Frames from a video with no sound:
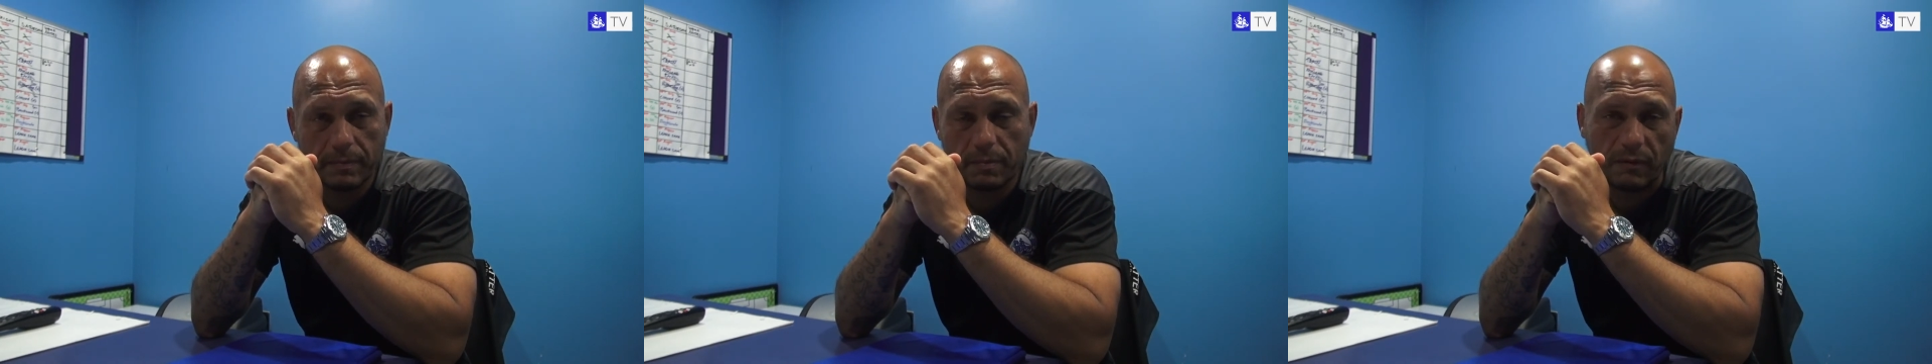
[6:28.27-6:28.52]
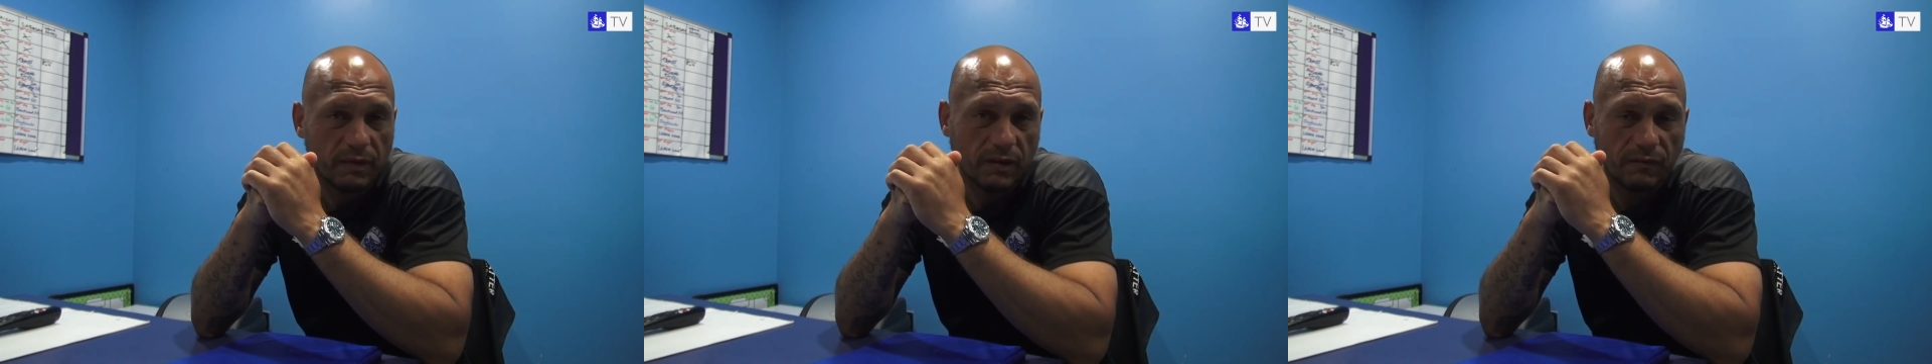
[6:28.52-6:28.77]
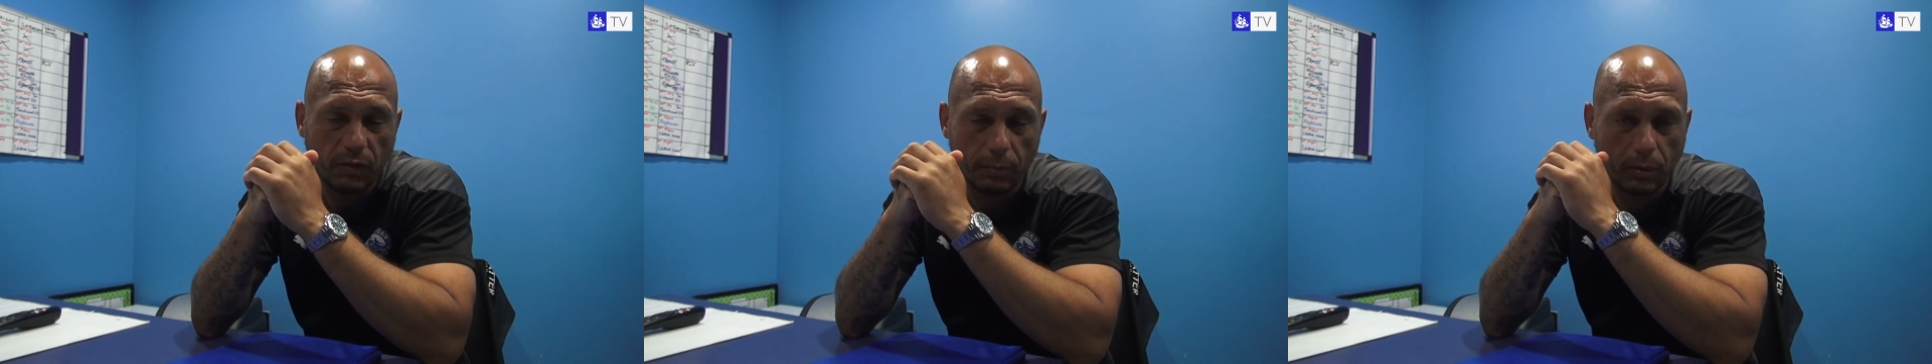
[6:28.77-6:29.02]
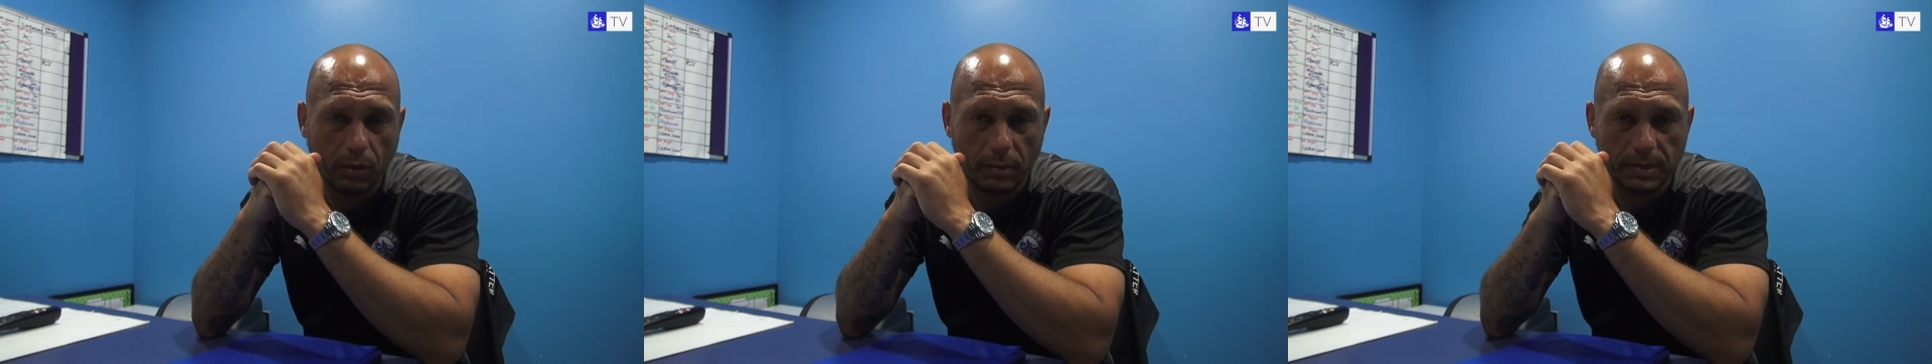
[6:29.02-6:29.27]
But for the
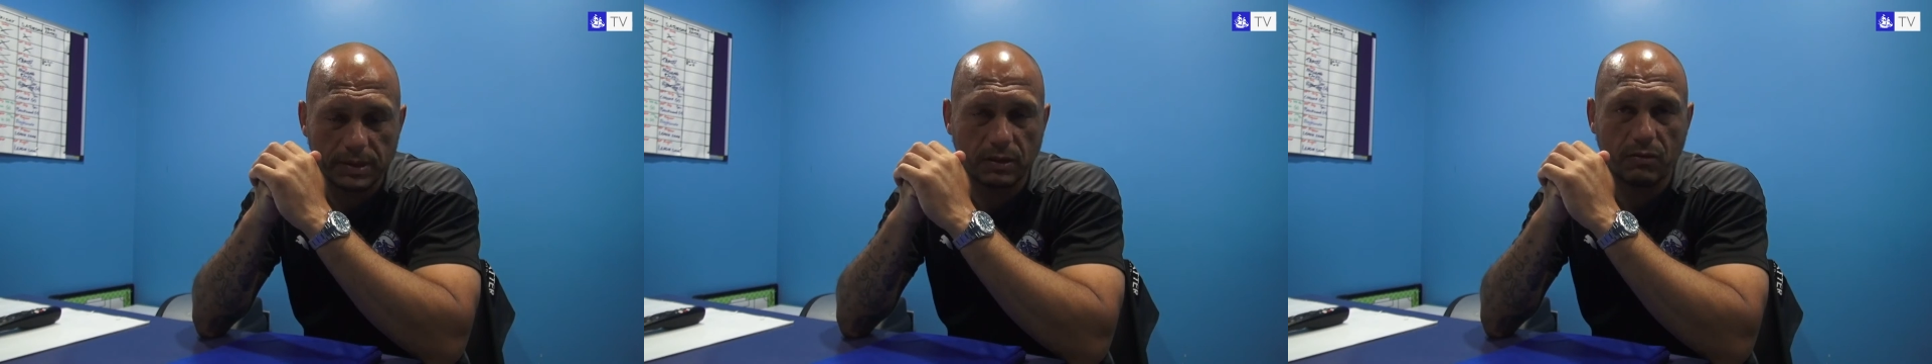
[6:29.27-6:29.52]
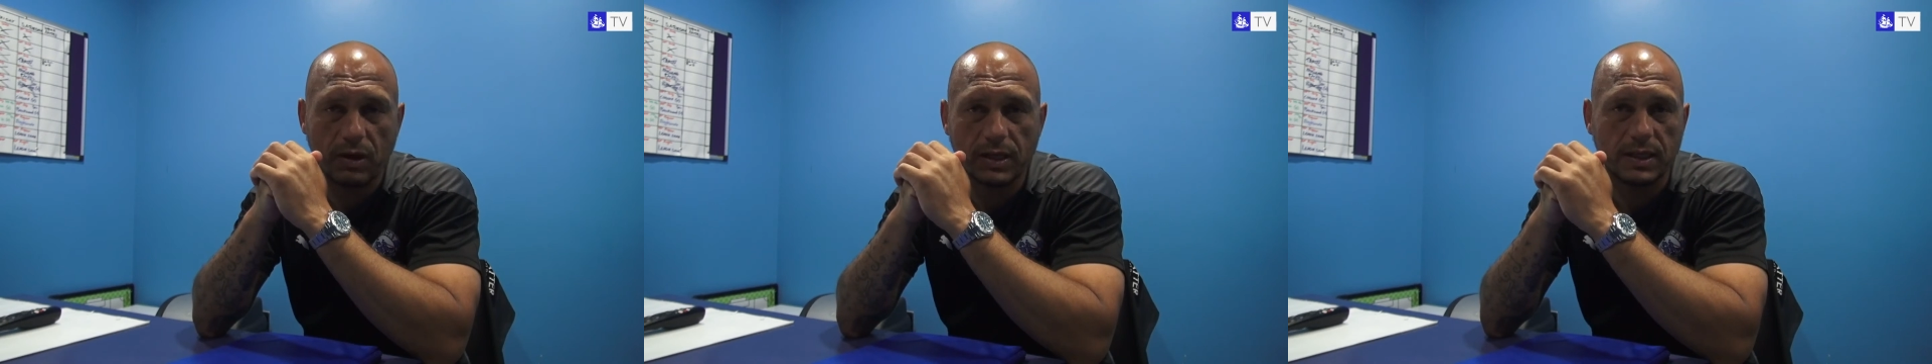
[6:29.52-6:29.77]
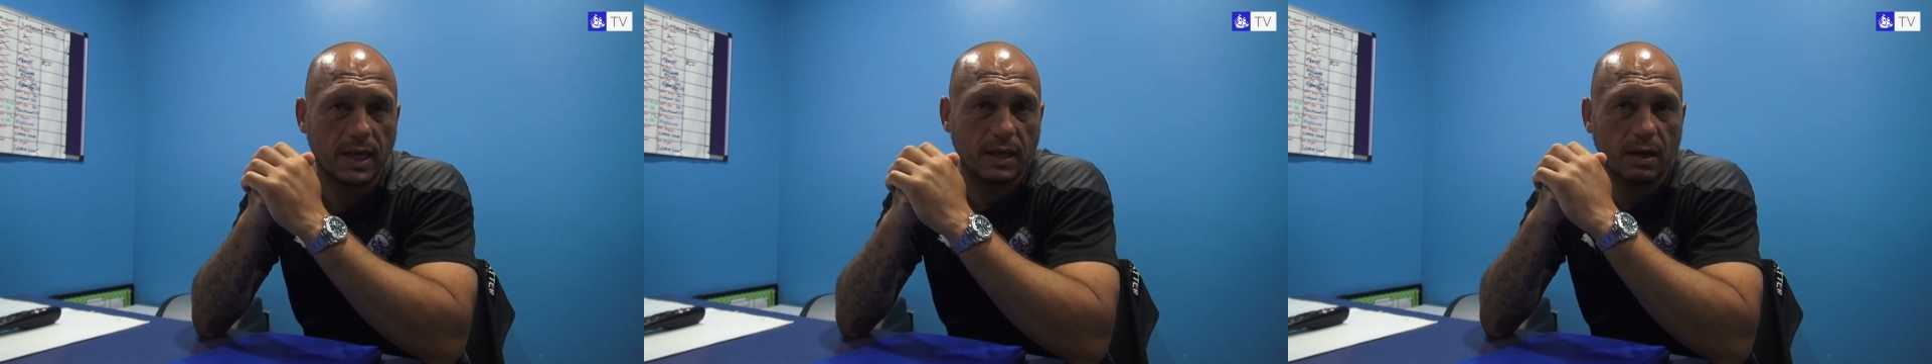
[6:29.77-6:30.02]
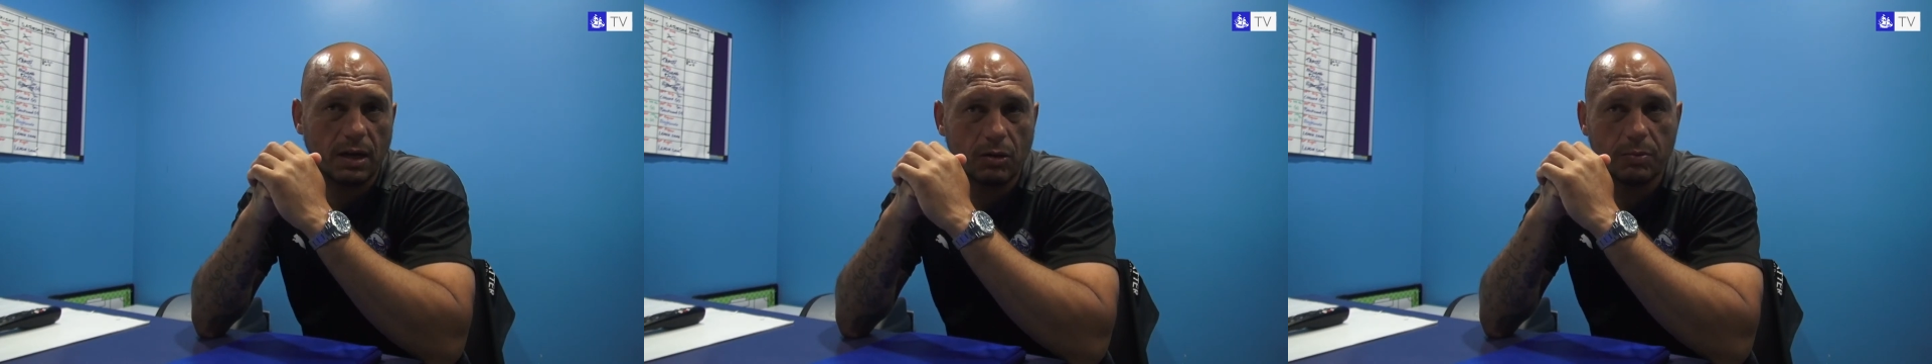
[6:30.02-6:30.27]
football club, it's a great day, and
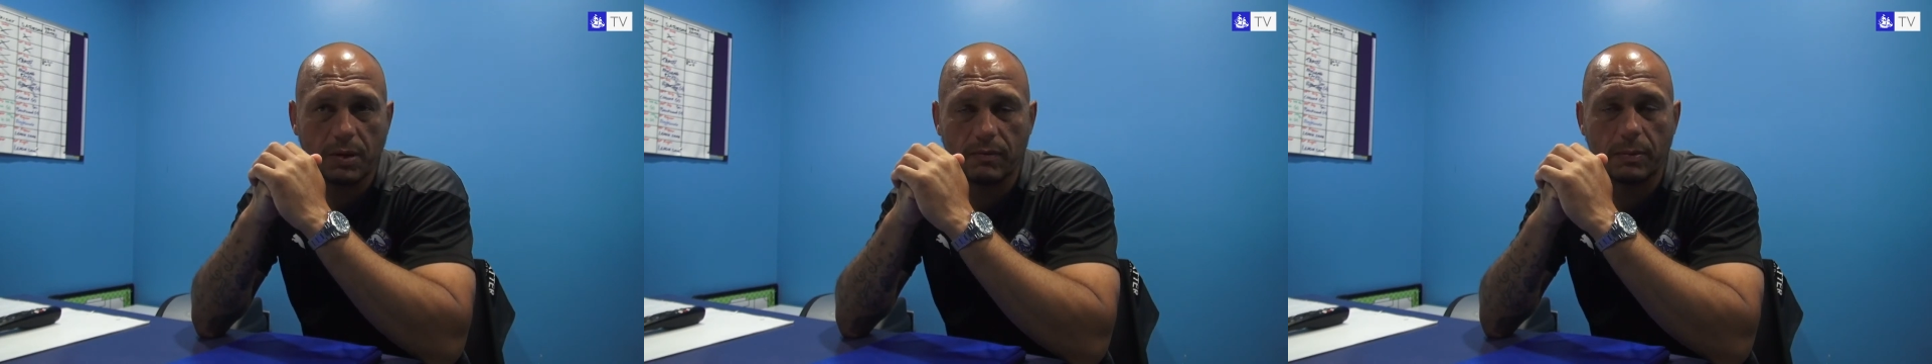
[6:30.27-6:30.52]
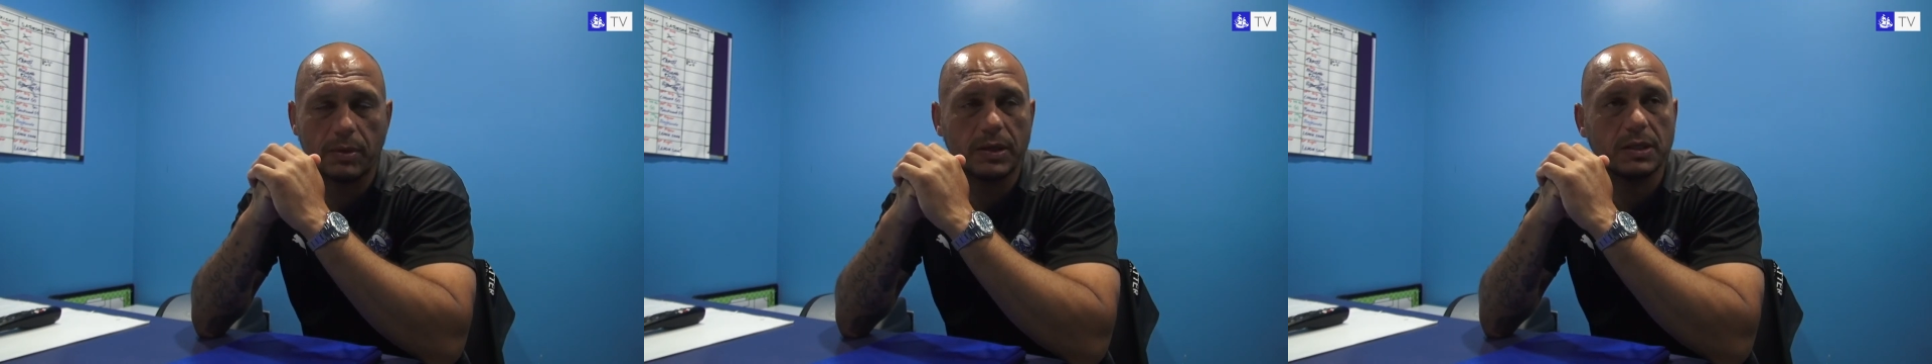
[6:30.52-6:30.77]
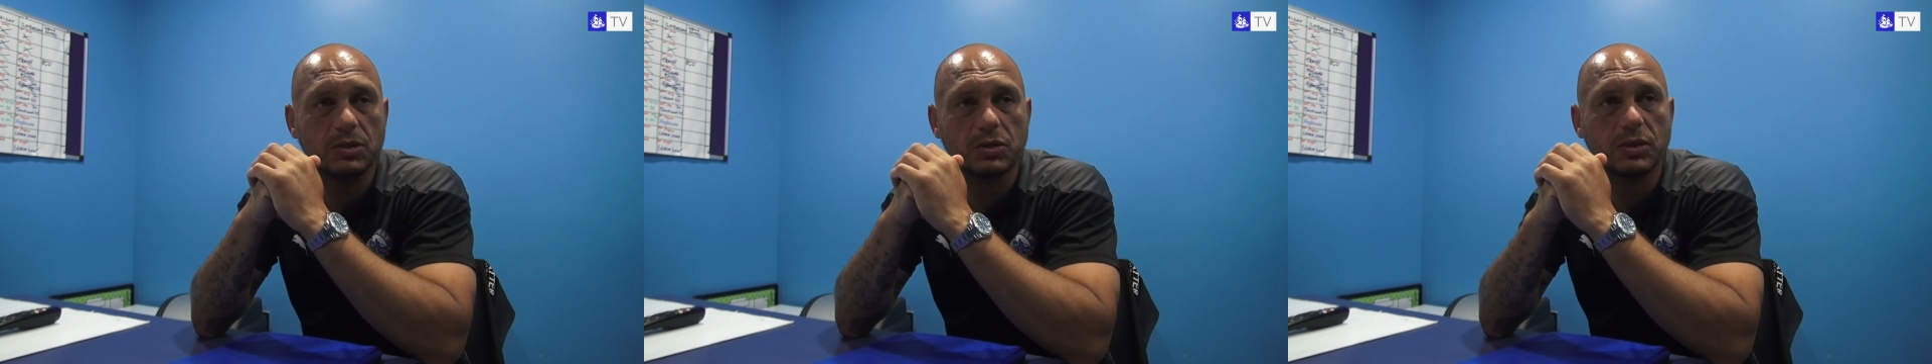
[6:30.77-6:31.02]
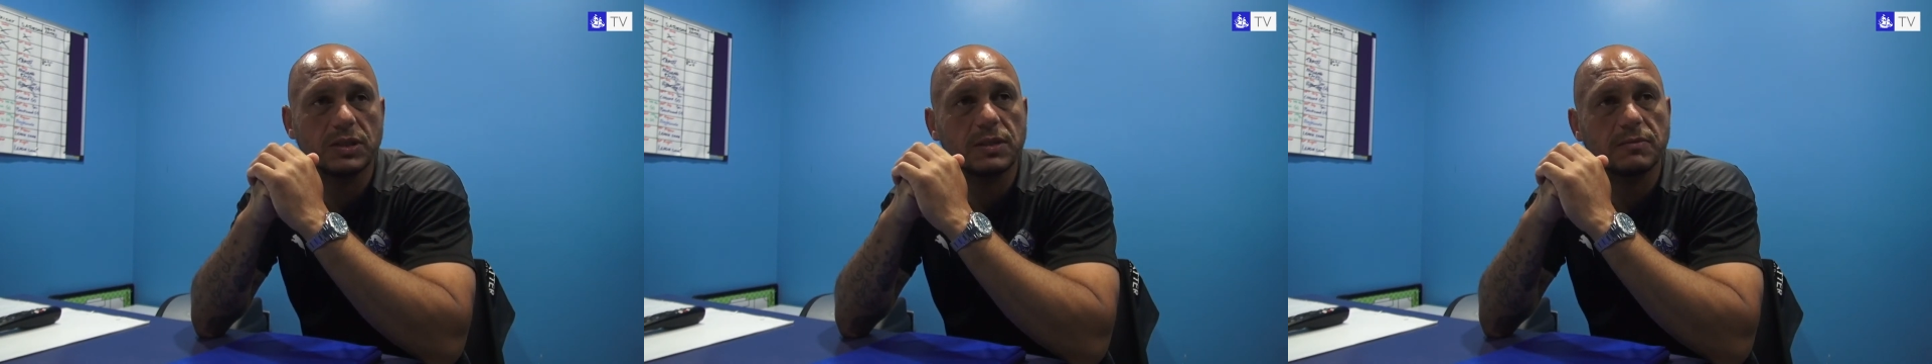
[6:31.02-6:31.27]
I hope everybody
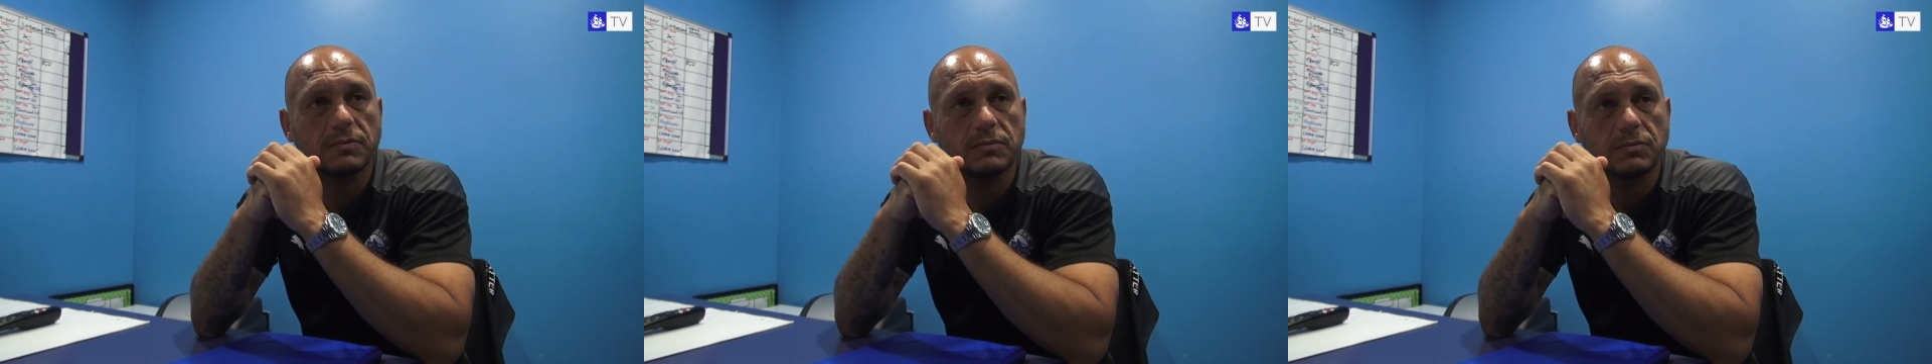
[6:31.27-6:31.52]
enjoys it.